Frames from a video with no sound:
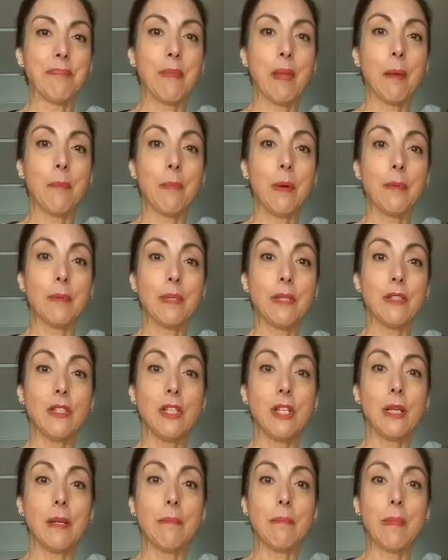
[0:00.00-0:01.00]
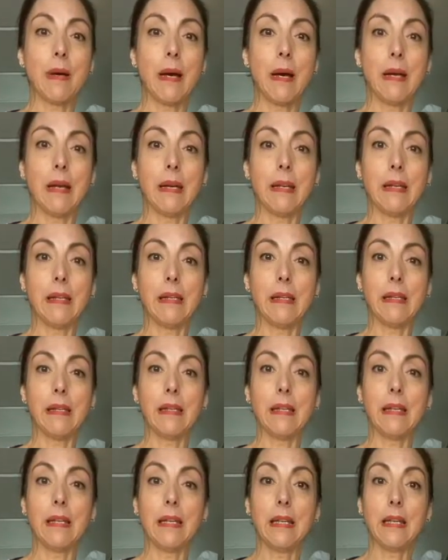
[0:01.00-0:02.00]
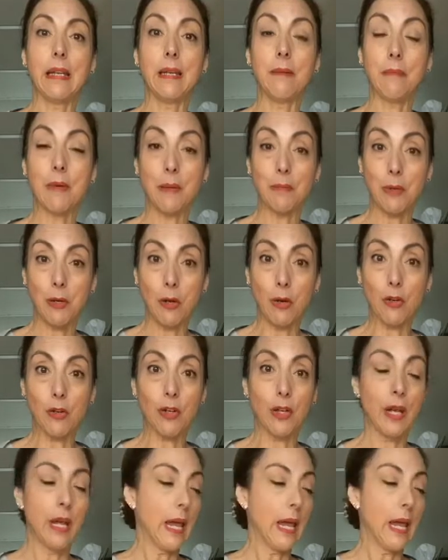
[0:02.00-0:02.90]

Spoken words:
publish it in my blog.